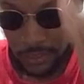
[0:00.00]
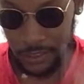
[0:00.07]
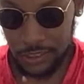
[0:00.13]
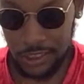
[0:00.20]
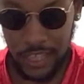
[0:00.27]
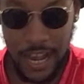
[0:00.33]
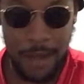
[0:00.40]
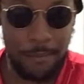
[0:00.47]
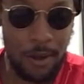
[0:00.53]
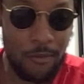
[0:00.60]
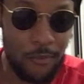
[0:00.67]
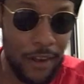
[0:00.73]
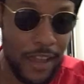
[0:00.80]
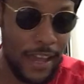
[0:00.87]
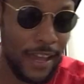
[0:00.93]
John
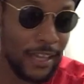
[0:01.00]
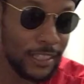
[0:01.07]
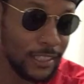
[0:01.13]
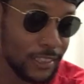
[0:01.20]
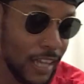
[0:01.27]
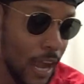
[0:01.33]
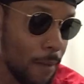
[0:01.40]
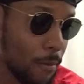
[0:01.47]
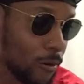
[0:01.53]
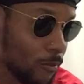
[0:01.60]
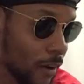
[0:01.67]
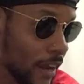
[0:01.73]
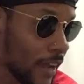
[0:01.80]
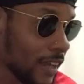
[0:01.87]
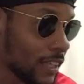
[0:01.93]
Morant.
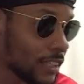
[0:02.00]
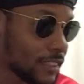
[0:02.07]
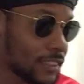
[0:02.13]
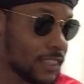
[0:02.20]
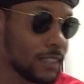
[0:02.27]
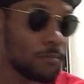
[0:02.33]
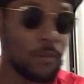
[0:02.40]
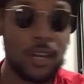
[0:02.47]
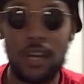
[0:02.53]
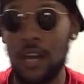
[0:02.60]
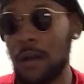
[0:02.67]
Man,